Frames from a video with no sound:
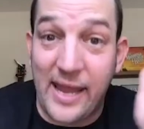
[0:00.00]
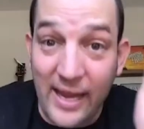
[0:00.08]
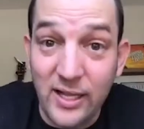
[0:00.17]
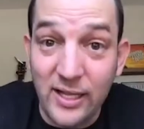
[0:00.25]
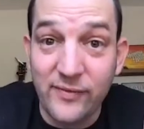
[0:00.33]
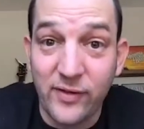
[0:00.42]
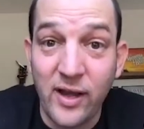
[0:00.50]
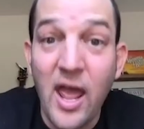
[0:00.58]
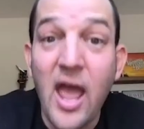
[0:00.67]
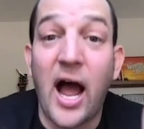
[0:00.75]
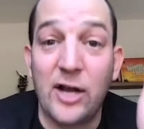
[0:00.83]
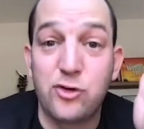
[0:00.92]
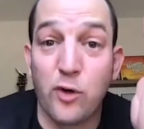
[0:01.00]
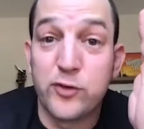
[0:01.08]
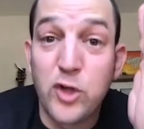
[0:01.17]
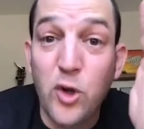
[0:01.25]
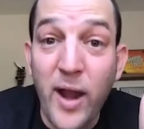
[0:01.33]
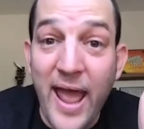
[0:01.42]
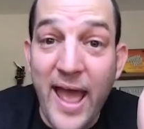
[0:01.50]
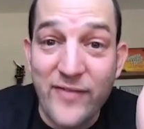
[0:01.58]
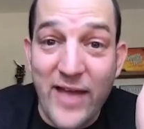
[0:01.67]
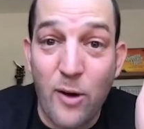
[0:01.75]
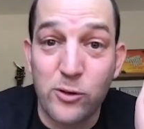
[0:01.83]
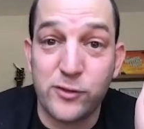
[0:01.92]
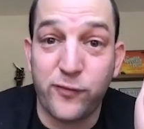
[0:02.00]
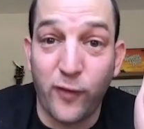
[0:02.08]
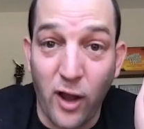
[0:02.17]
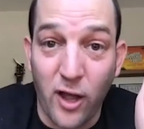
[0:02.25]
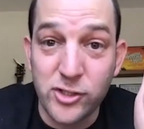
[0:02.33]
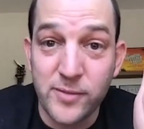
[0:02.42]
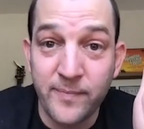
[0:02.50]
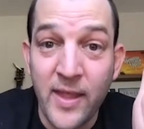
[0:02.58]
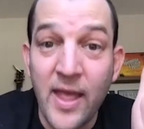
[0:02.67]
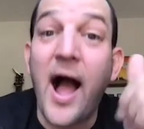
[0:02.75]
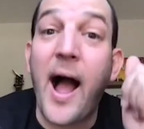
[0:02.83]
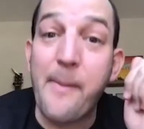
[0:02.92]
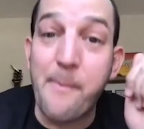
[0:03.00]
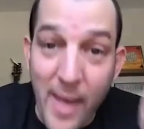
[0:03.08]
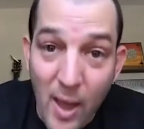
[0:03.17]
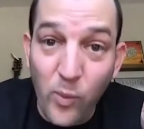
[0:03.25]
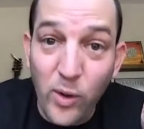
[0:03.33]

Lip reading: Cleveland. I drove 2.5 hours for lunch. I met Will